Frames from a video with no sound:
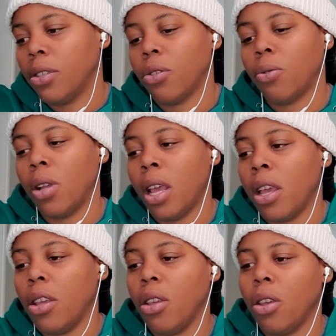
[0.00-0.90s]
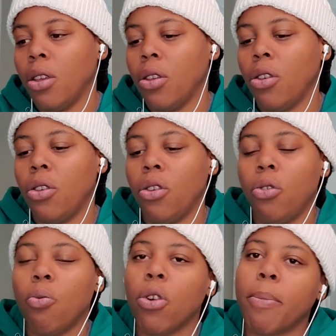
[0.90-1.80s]
So
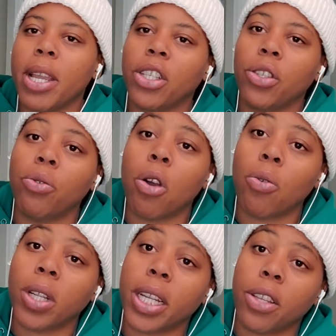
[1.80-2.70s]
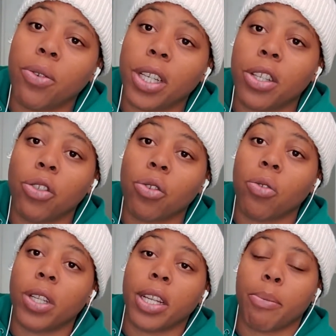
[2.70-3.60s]
you want to make sure you own it and you can
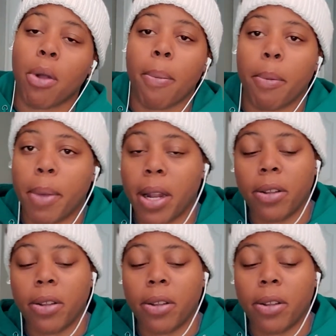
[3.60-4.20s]
control it in a proper manner.